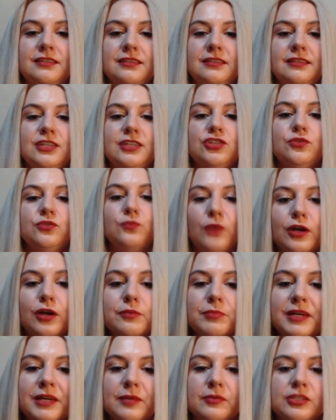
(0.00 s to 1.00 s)
that you
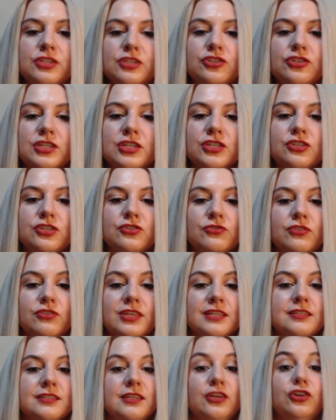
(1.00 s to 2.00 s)
won't be able to just do
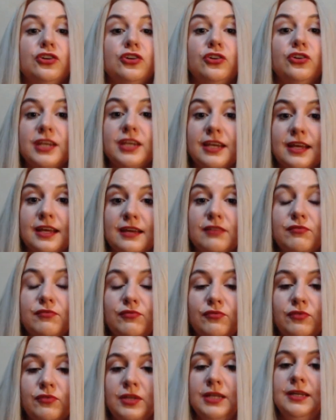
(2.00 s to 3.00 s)
things that are good enough